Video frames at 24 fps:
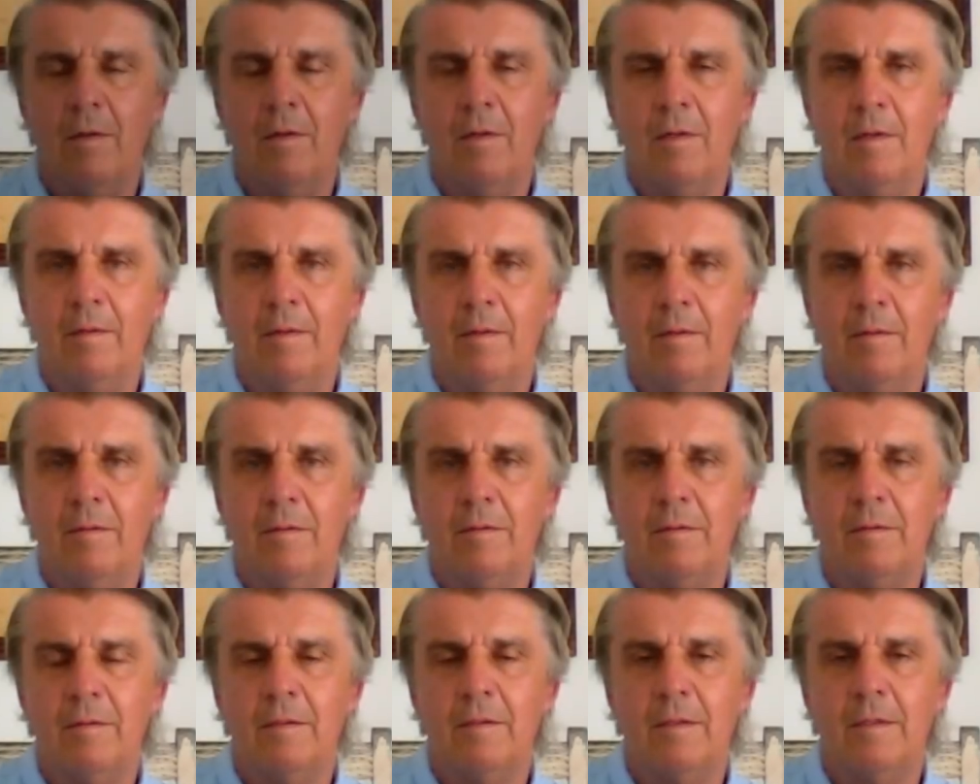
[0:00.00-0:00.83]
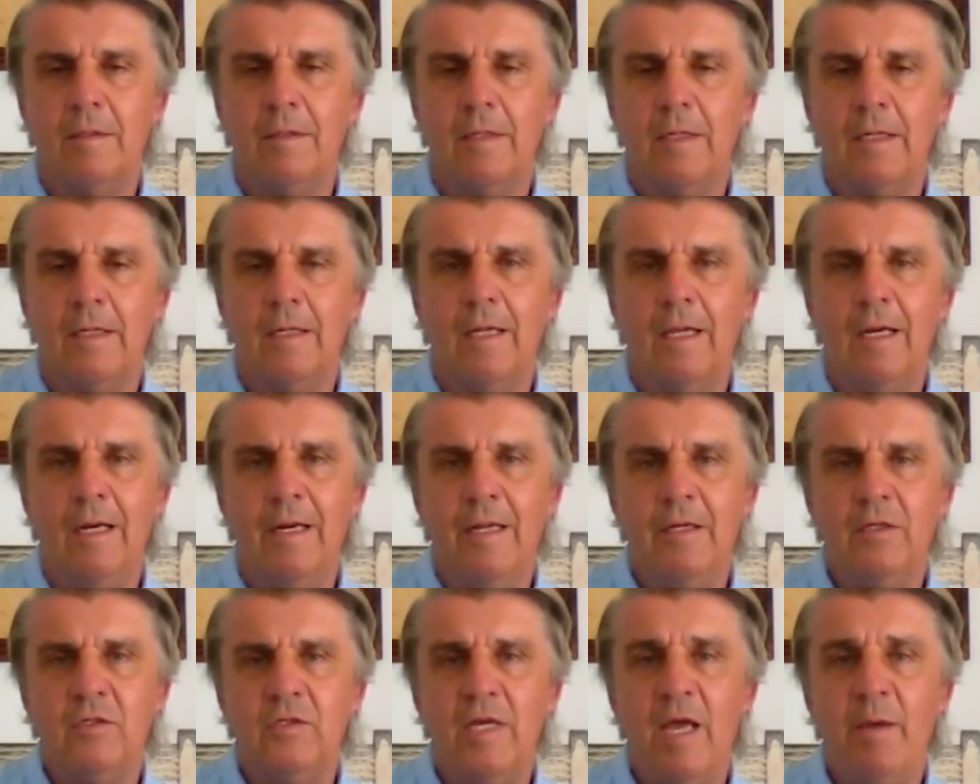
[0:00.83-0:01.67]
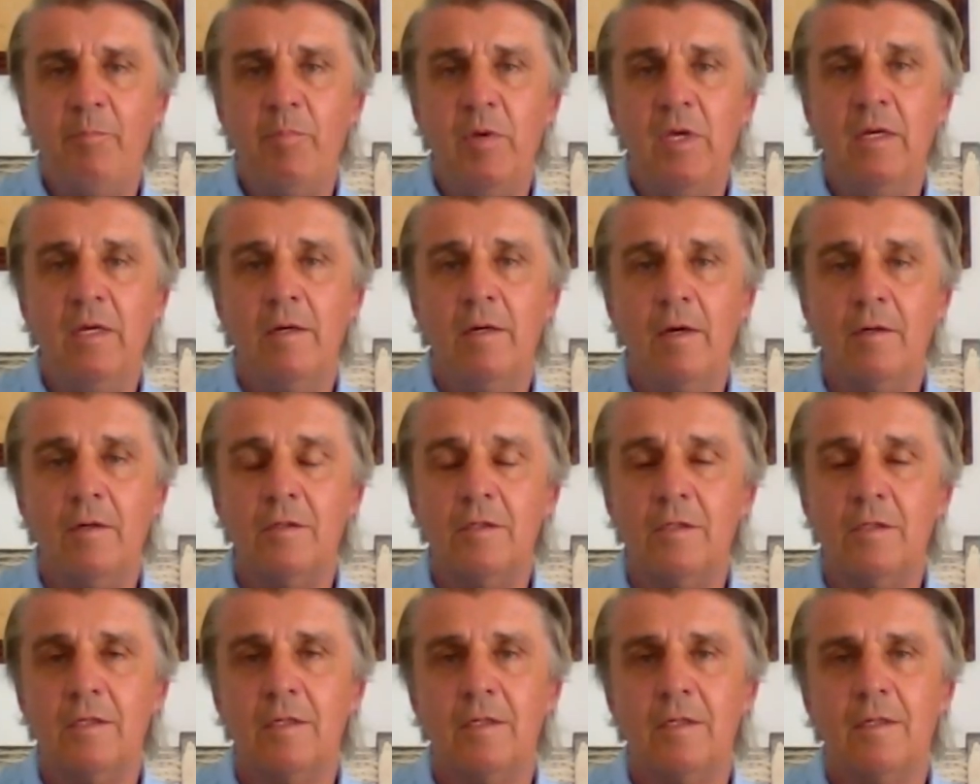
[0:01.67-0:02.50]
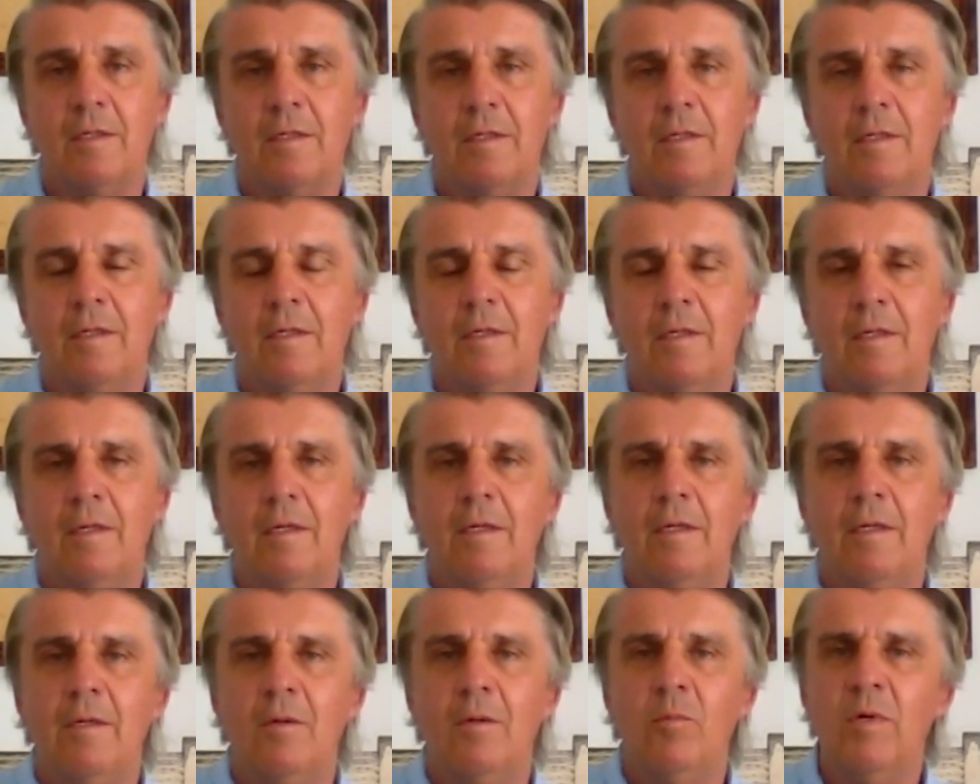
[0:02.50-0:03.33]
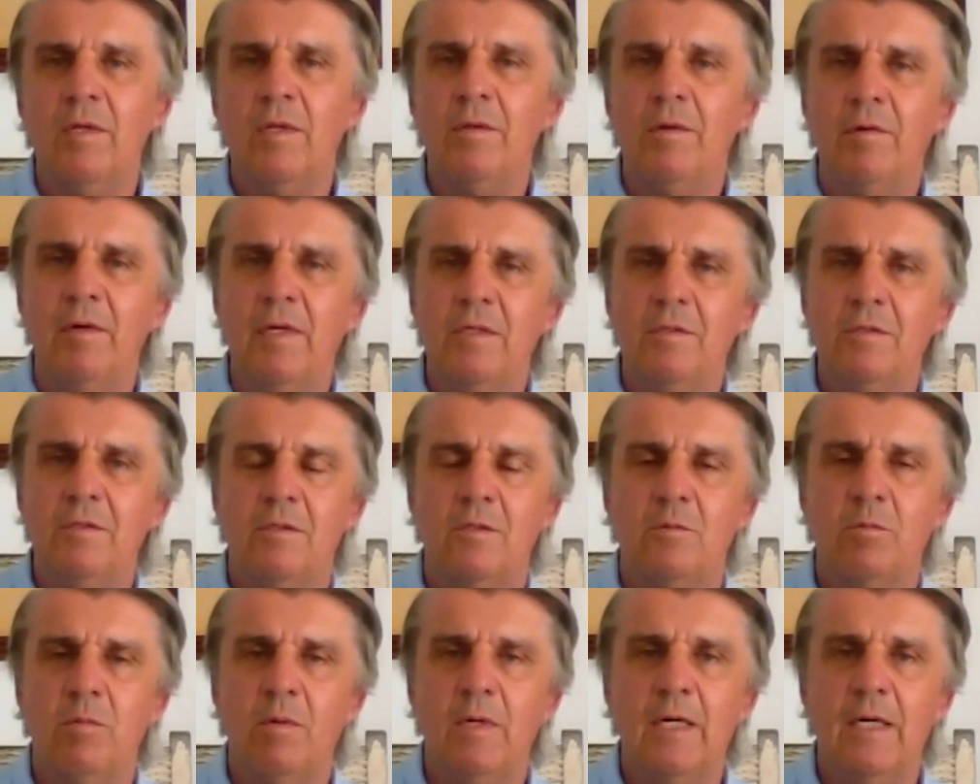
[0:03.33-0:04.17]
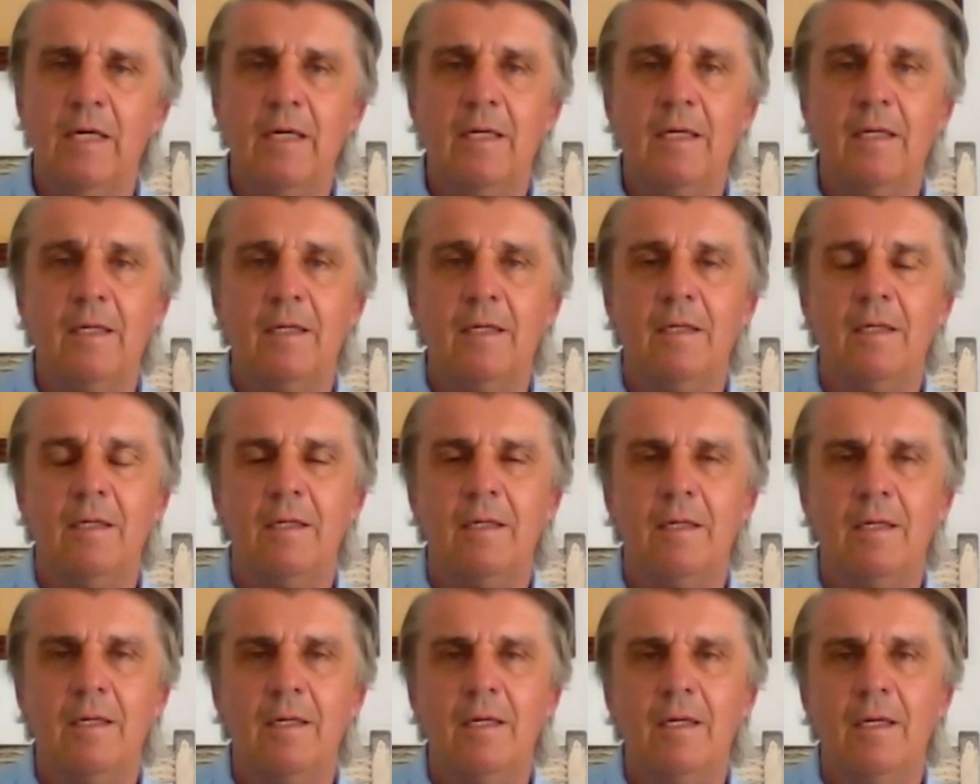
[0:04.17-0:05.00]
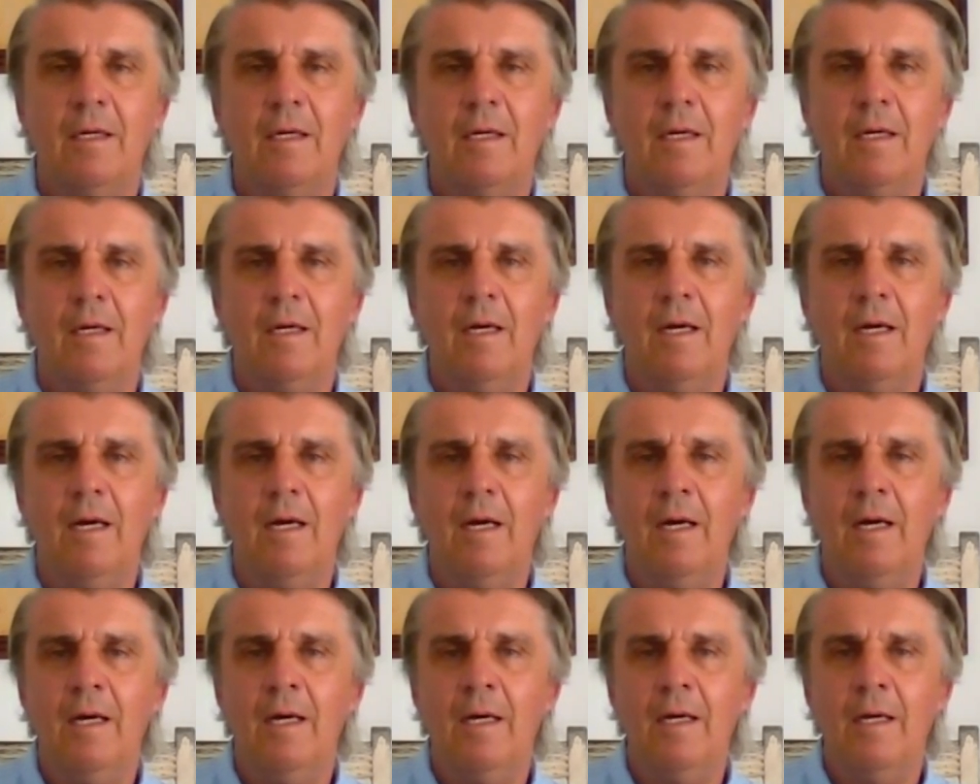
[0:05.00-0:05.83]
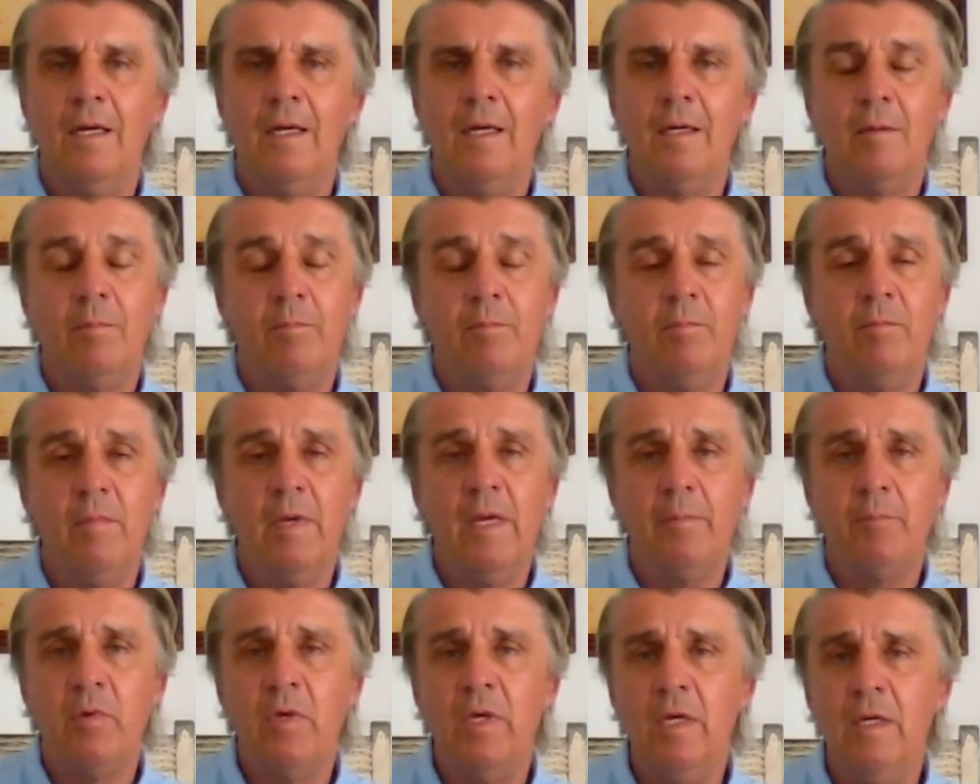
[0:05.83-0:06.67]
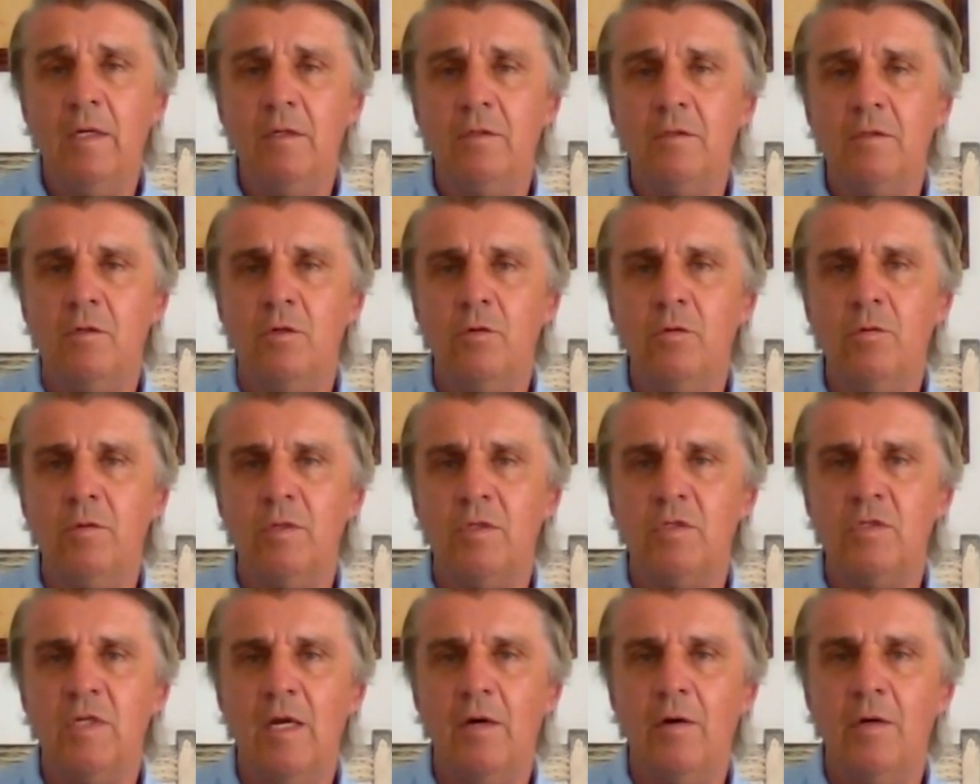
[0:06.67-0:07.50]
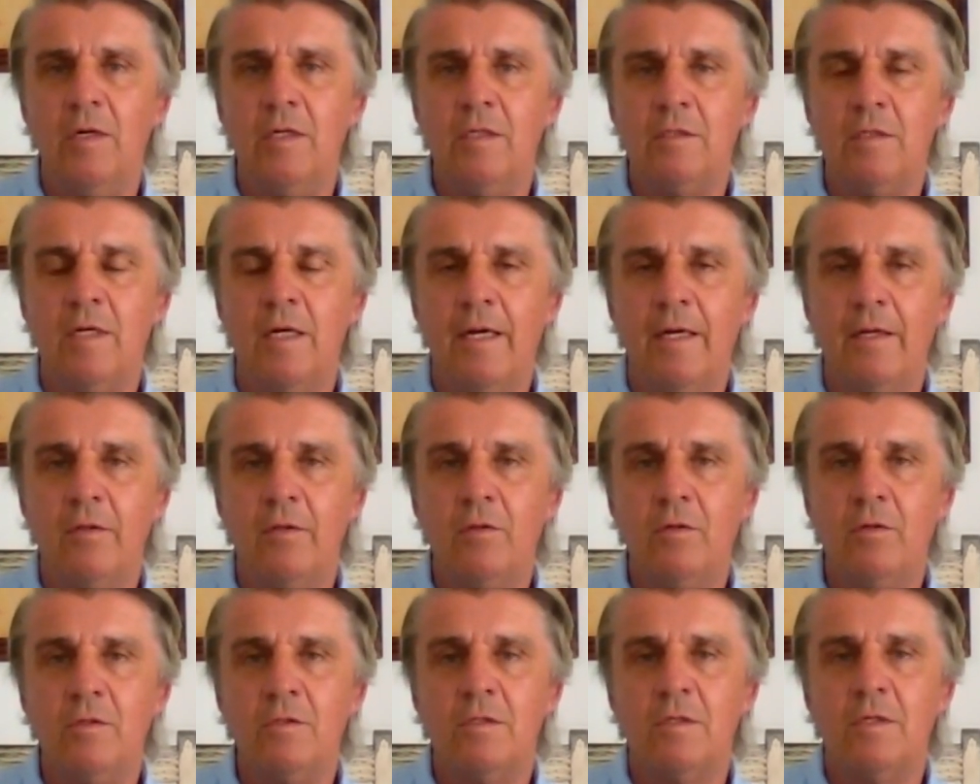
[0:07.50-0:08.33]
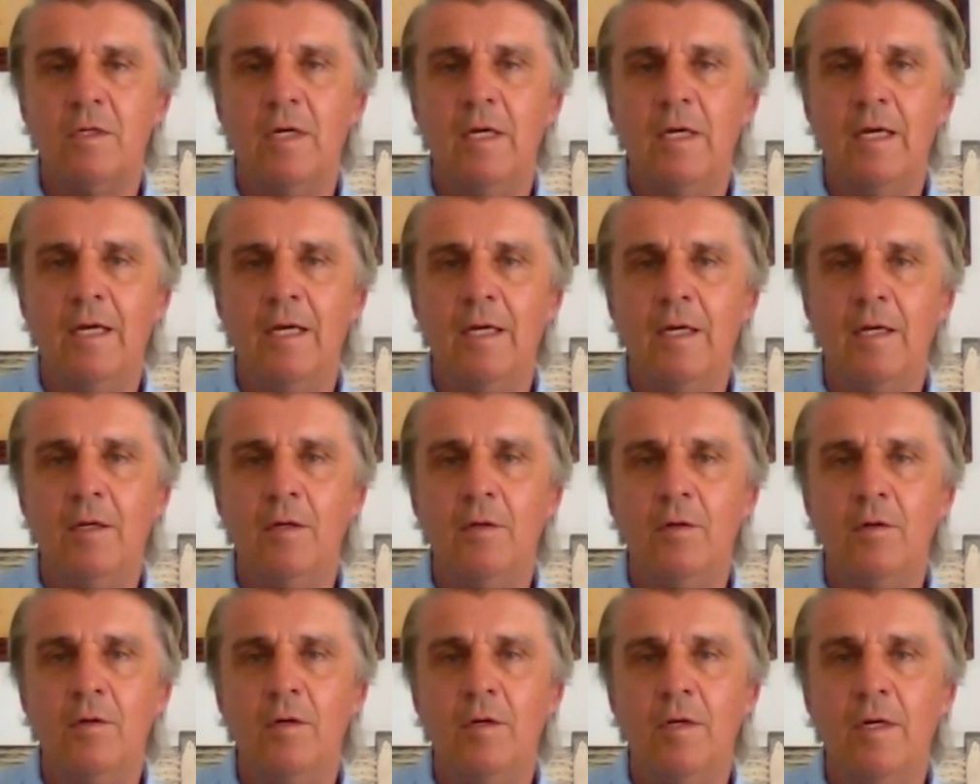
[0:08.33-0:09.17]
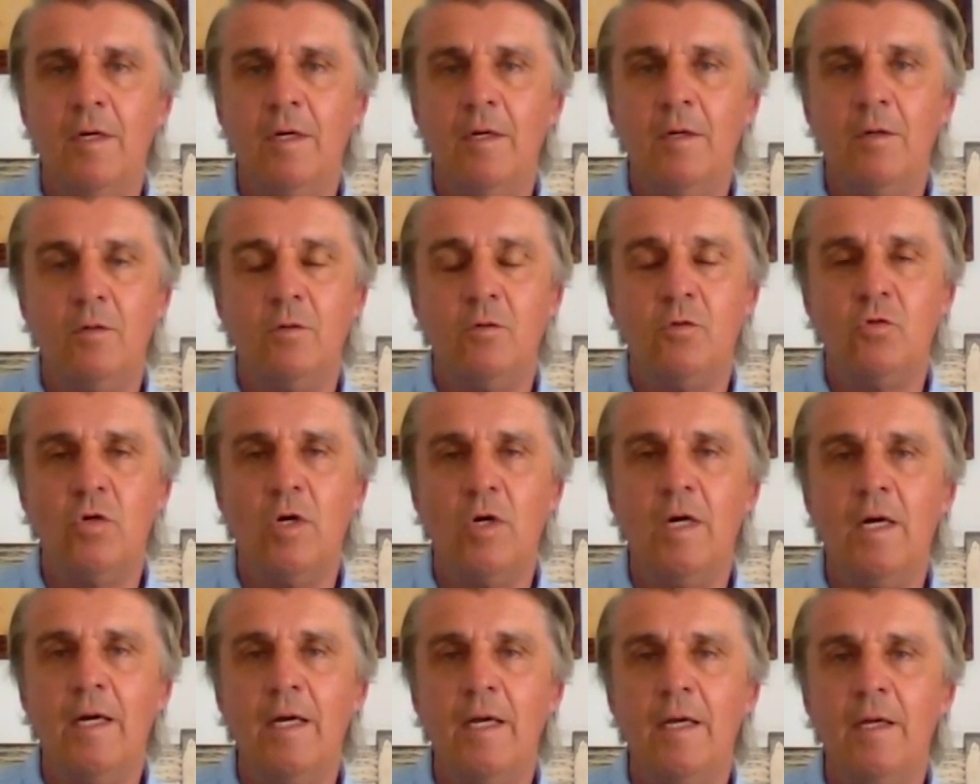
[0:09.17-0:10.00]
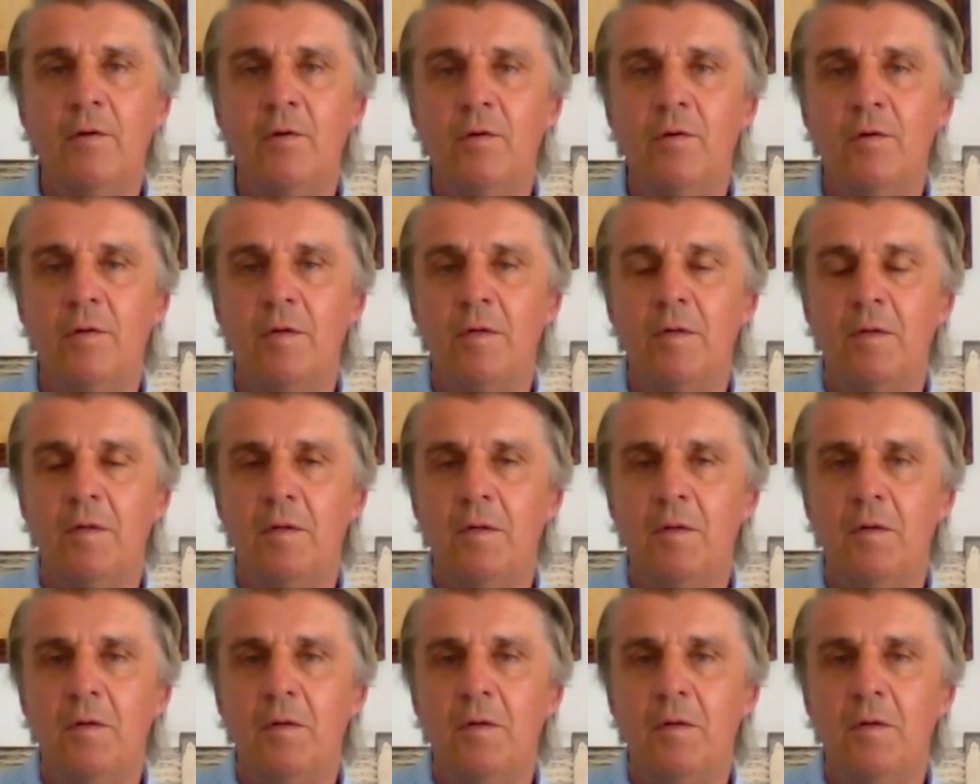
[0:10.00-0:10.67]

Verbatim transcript: On a less happy note, one of the reasons why I am keen to do a series like this and uh, try and